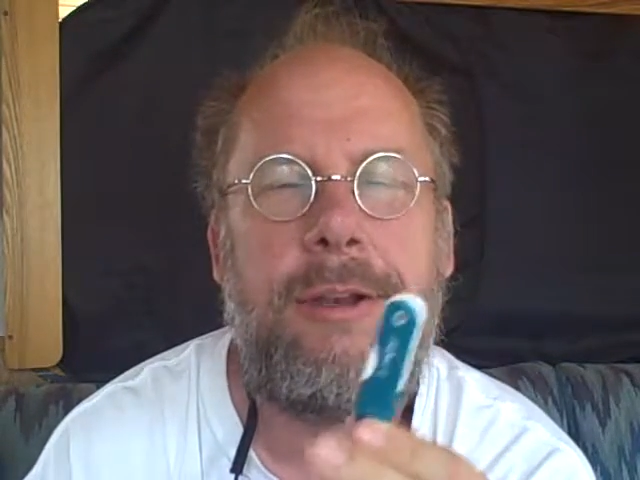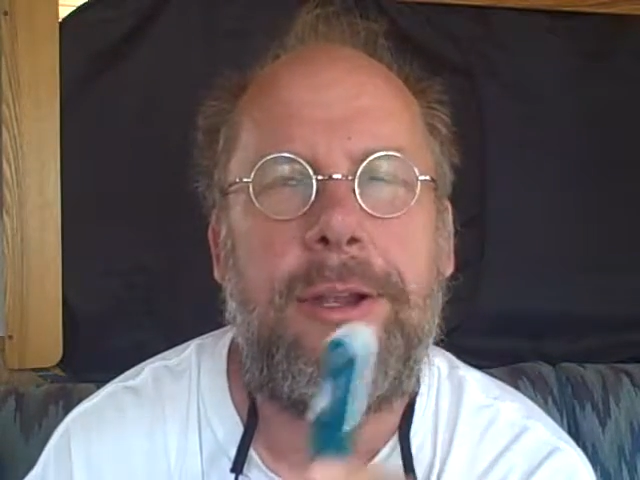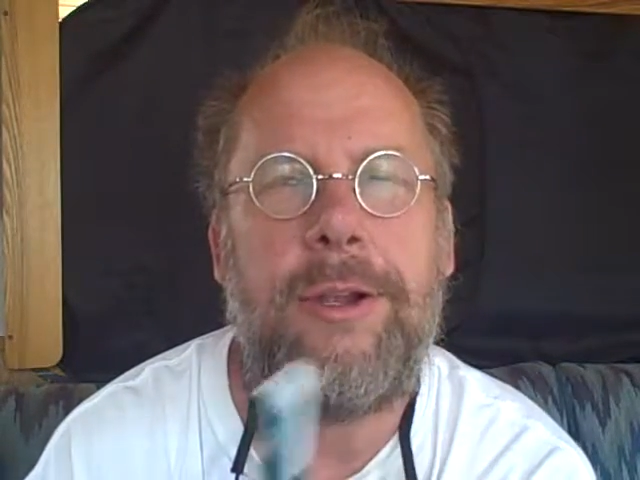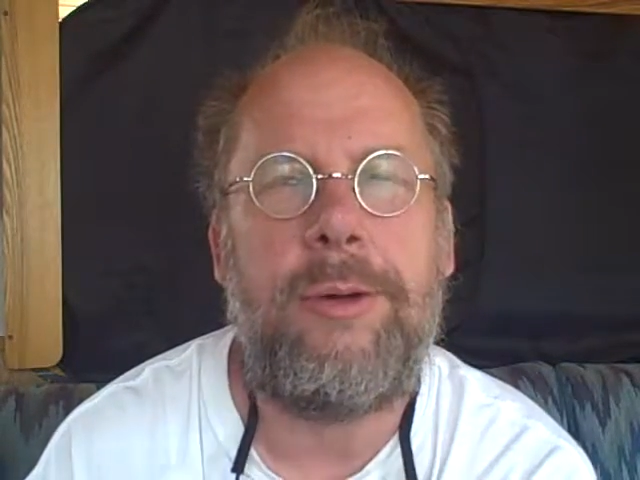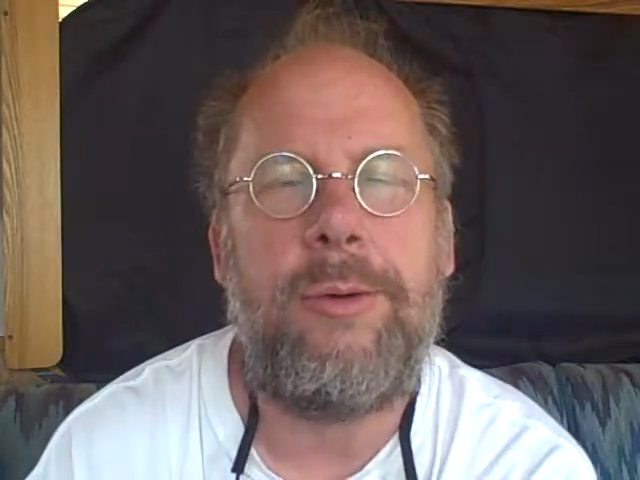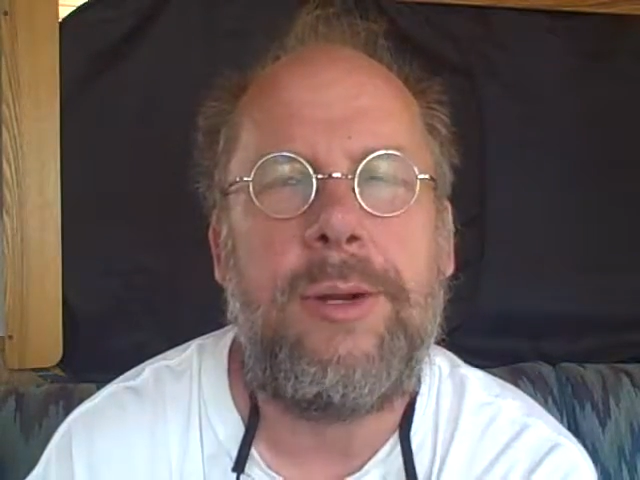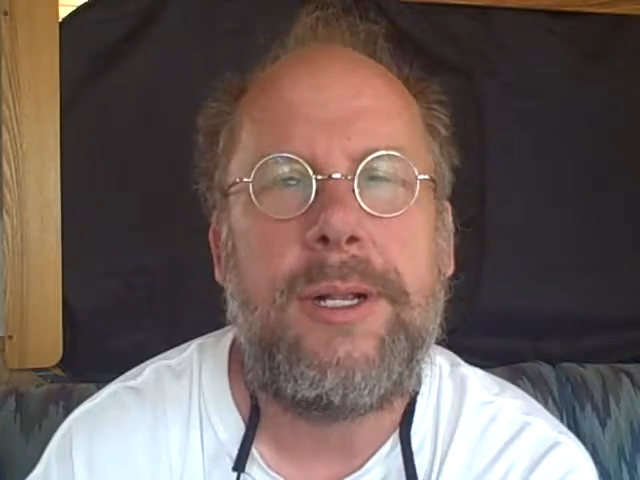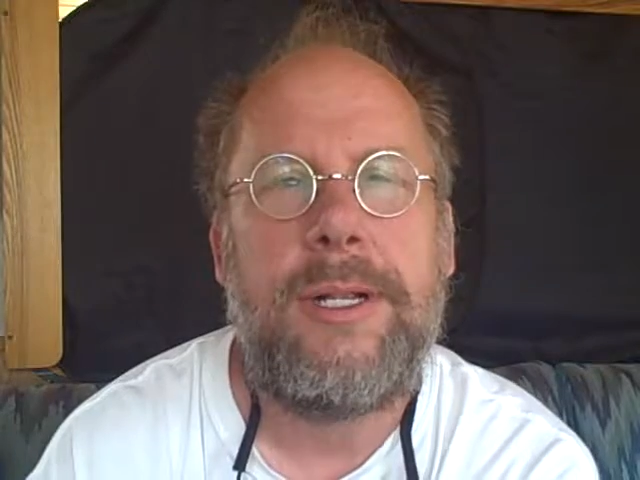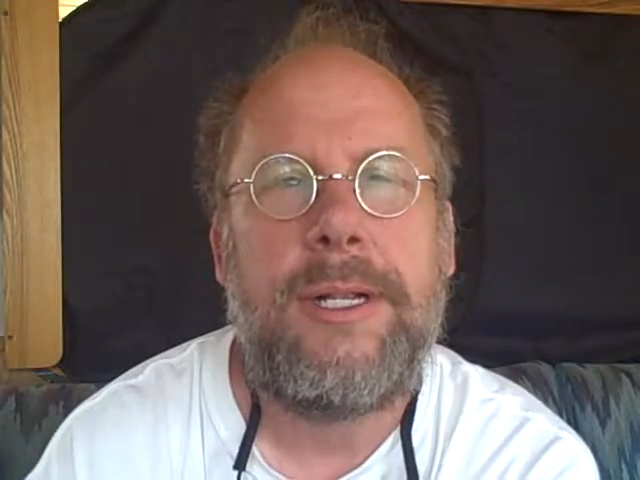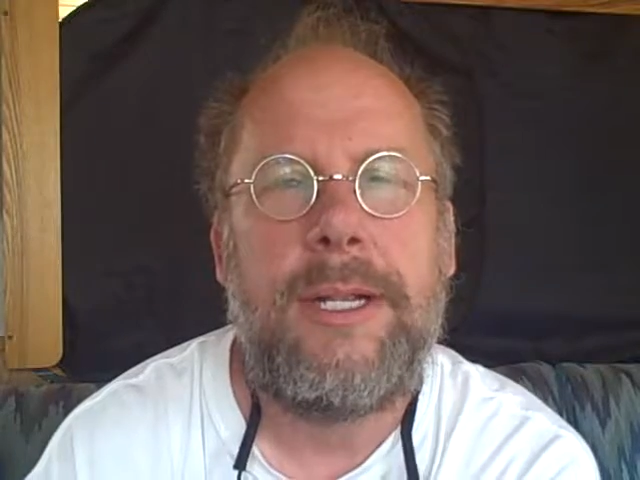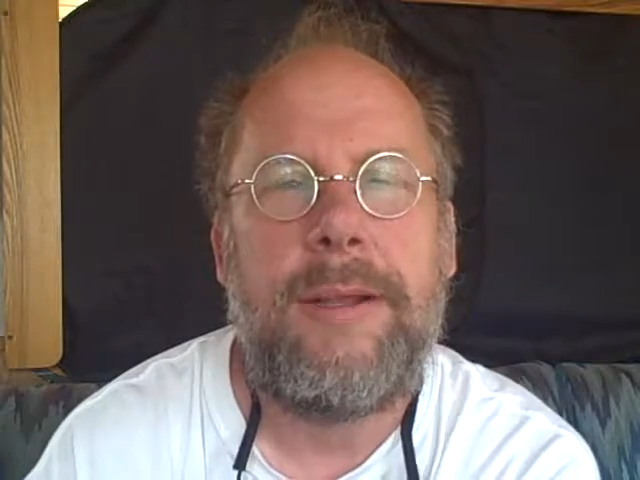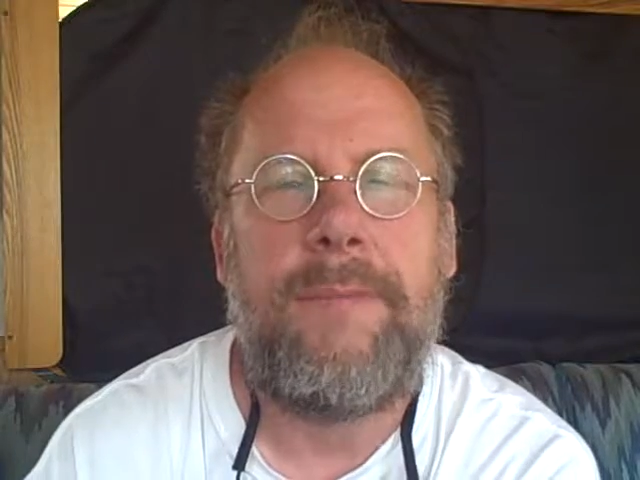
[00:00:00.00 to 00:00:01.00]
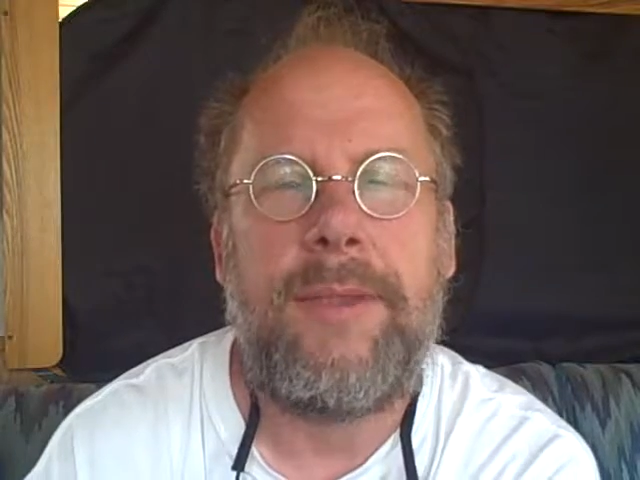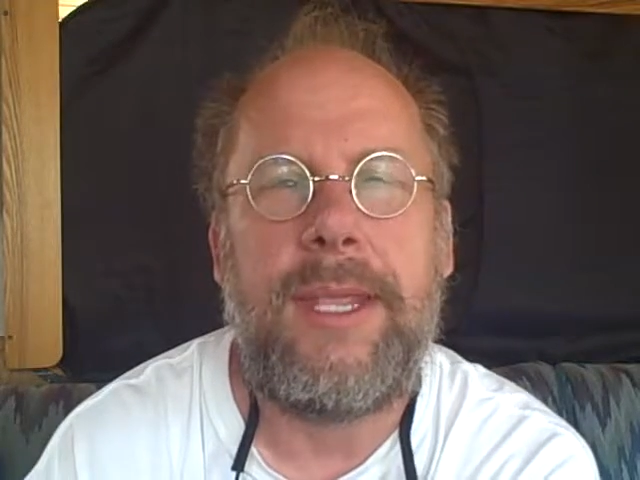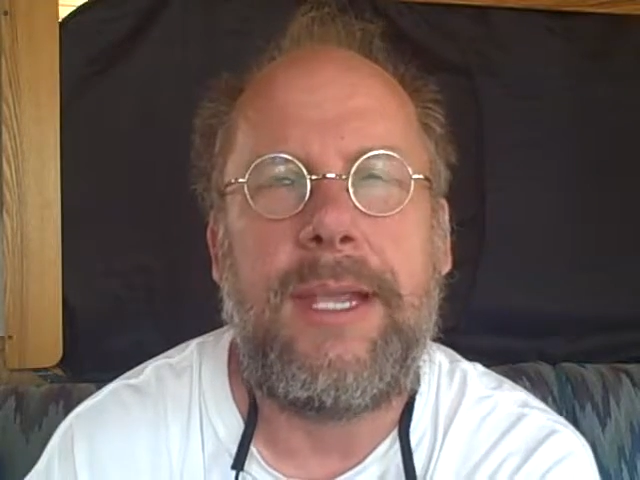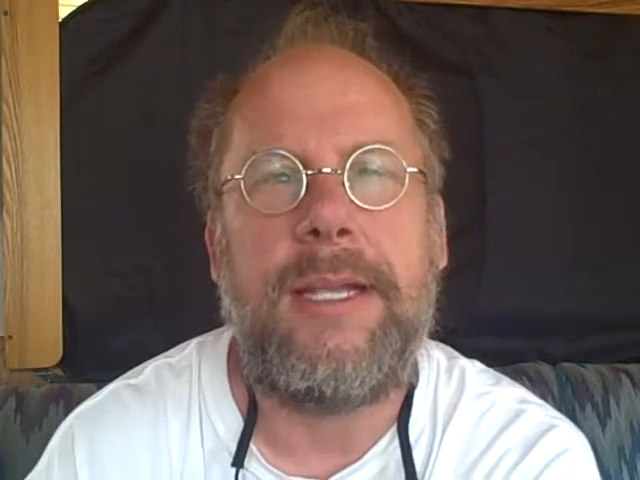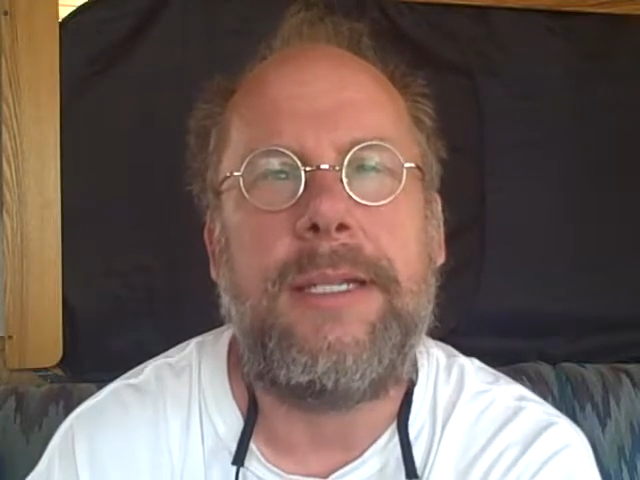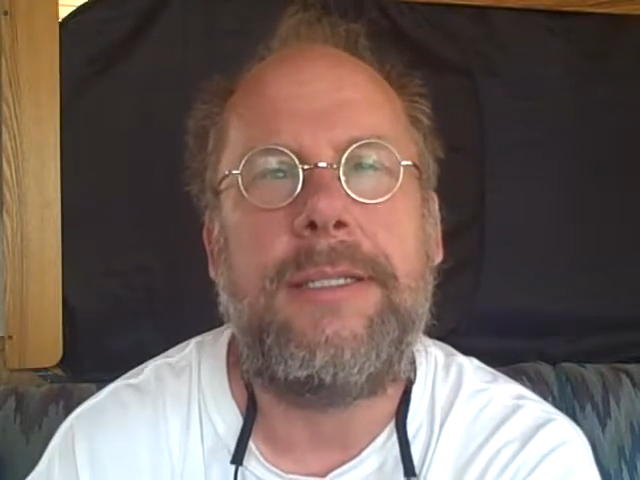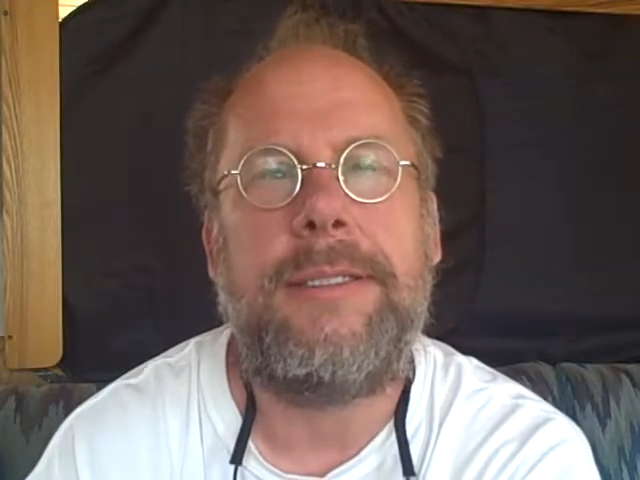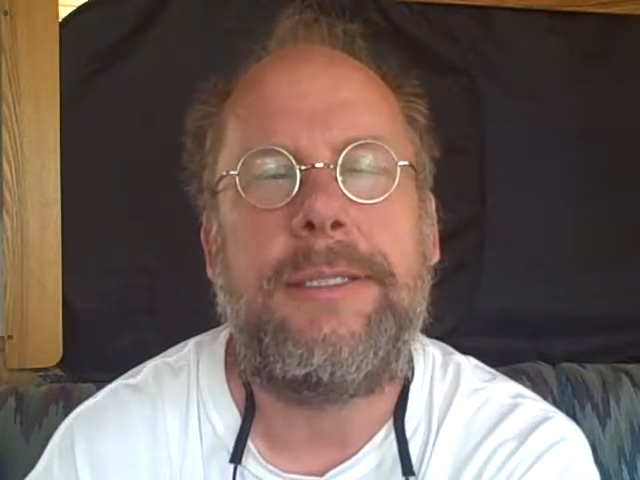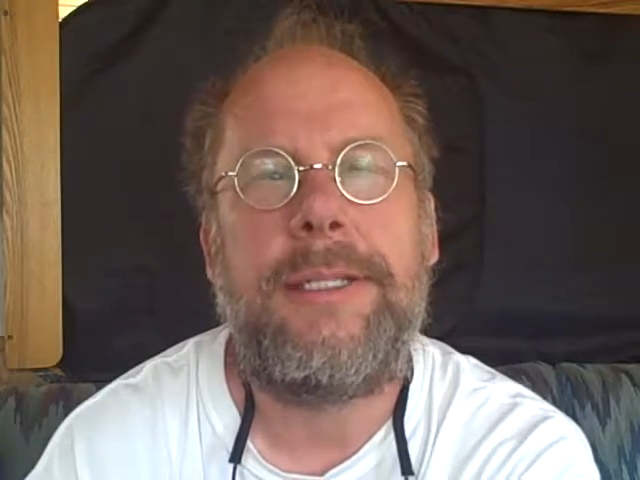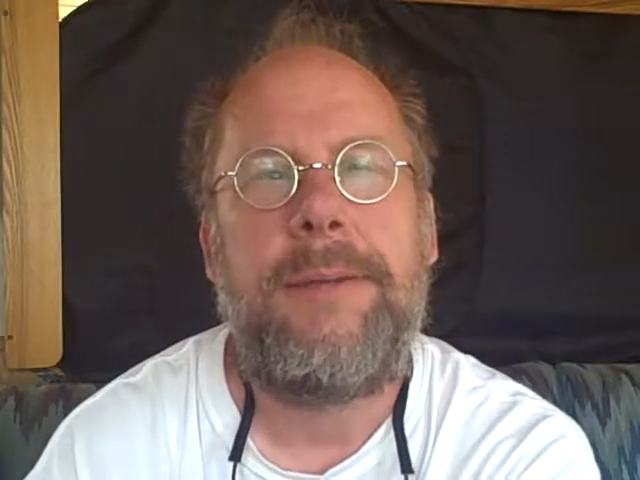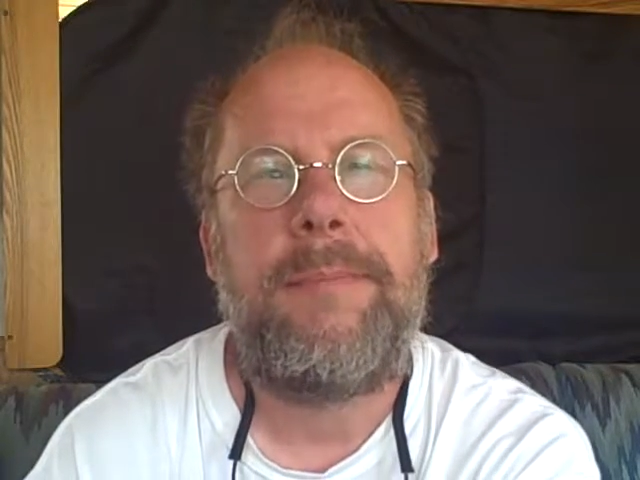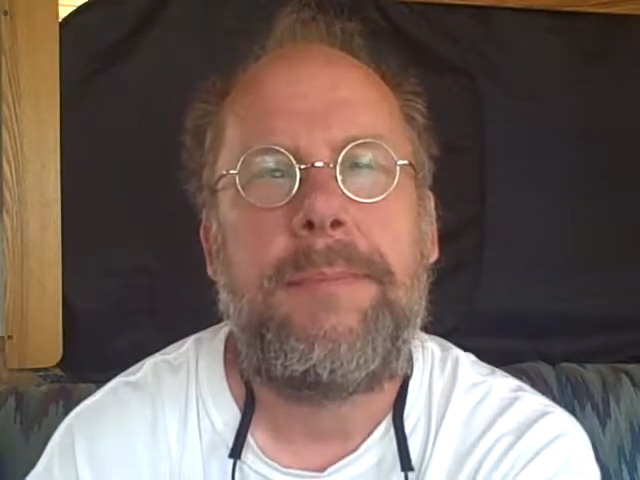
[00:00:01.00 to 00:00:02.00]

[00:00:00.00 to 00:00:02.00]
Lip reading: do is,